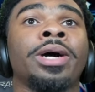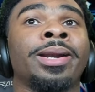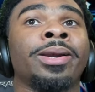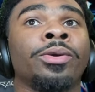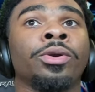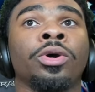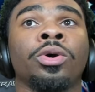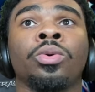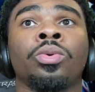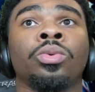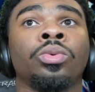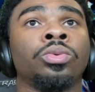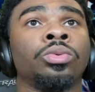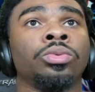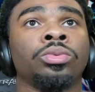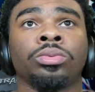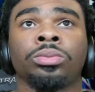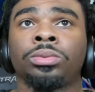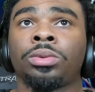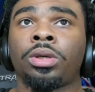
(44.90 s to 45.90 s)
don't know.
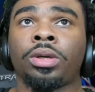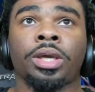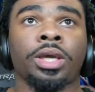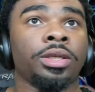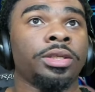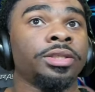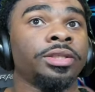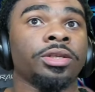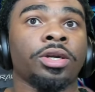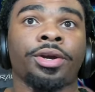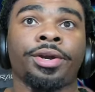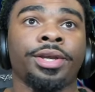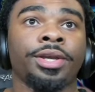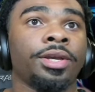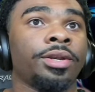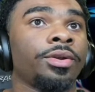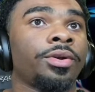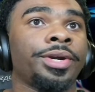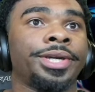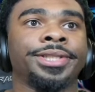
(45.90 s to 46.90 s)
Okay, this is already
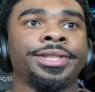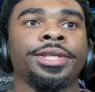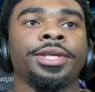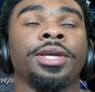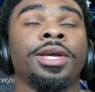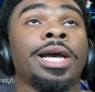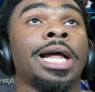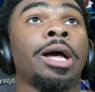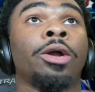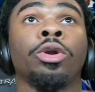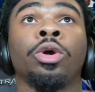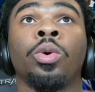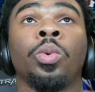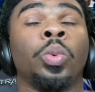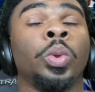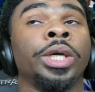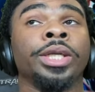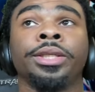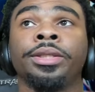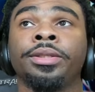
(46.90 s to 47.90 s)
getting crazy. I don't know
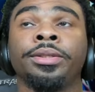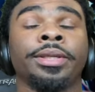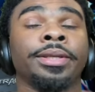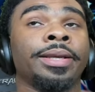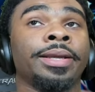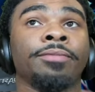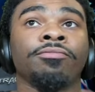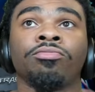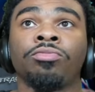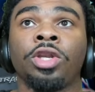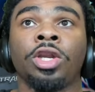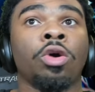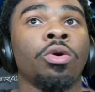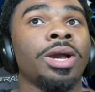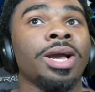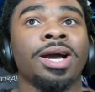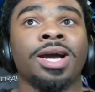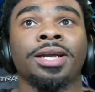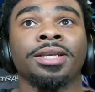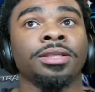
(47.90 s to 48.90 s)
what no
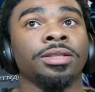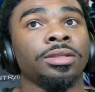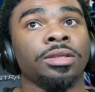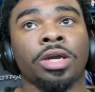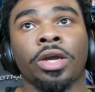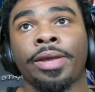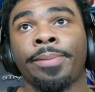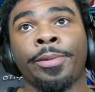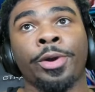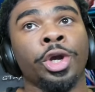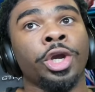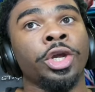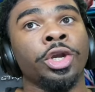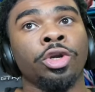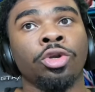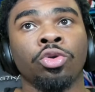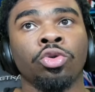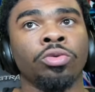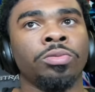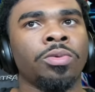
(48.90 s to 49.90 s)
con American
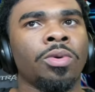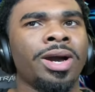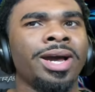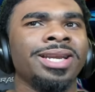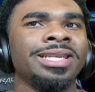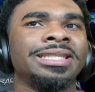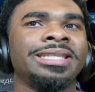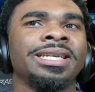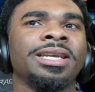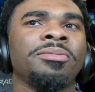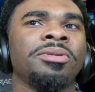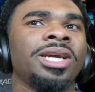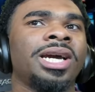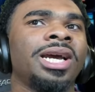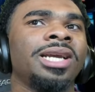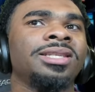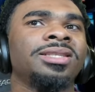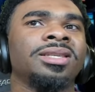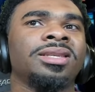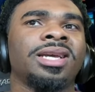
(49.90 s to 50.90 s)
noob. Why are they staying behind
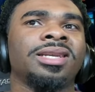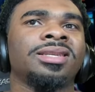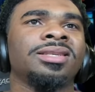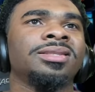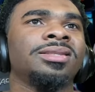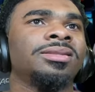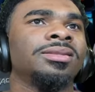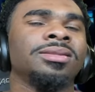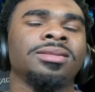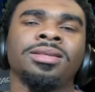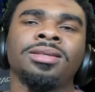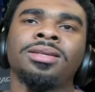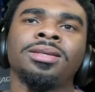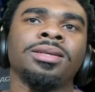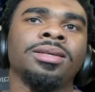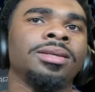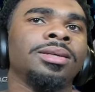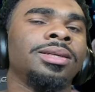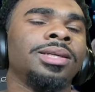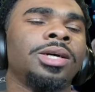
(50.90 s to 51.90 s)
each other like this?
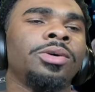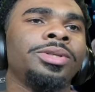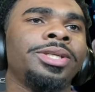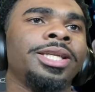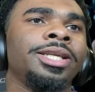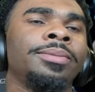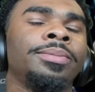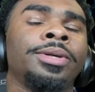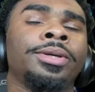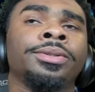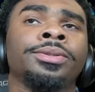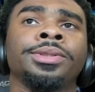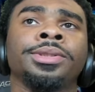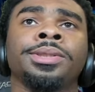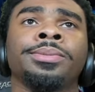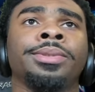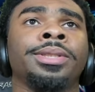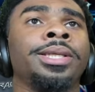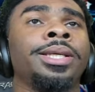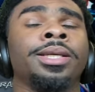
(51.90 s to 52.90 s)
No Diddy, bro.
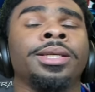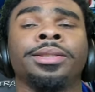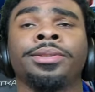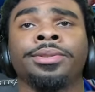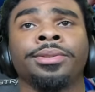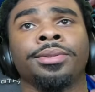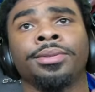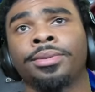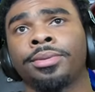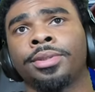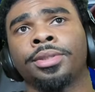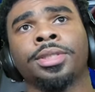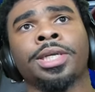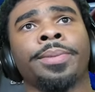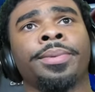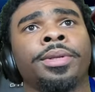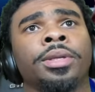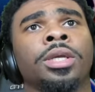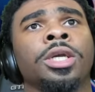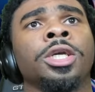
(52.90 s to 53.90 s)
But yeah
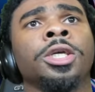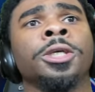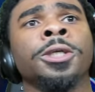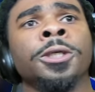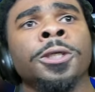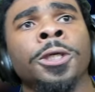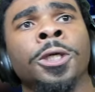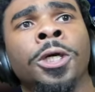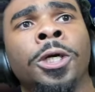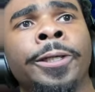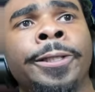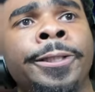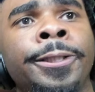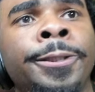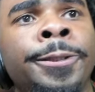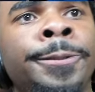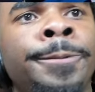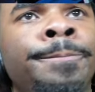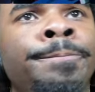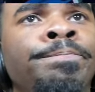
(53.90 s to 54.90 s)
has been tracking all of
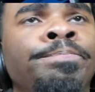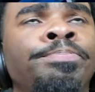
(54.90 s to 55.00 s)
this